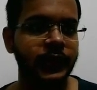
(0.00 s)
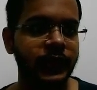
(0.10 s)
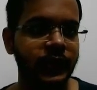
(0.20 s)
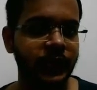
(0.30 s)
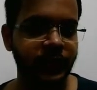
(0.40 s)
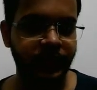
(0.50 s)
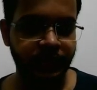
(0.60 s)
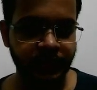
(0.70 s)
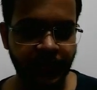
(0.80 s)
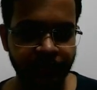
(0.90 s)

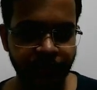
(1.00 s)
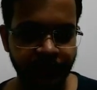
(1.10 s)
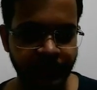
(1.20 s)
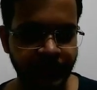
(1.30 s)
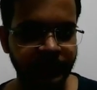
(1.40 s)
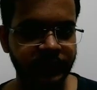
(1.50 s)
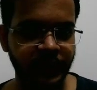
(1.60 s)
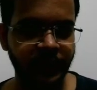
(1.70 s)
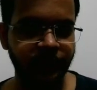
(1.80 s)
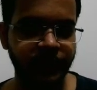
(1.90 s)
And the last one is again the
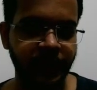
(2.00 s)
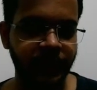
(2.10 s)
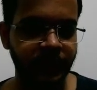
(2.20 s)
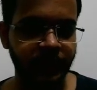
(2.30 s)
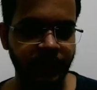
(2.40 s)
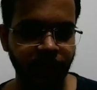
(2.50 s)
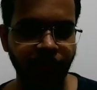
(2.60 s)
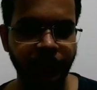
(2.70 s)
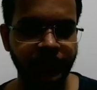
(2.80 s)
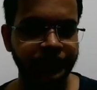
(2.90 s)
same guy,
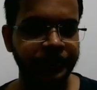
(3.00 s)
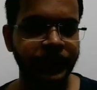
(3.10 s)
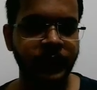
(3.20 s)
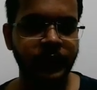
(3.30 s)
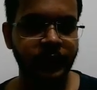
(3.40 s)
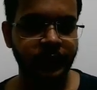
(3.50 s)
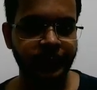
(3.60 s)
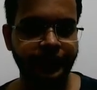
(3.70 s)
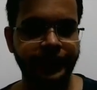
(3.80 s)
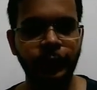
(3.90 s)
Lobaber.
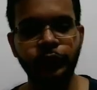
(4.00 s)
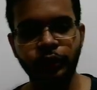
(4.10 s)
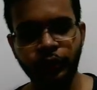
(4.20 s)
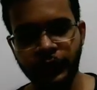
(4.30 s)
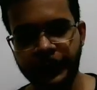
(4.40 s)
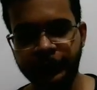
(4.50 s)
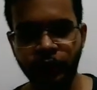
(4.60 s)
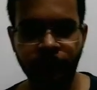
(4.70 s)
He also helps you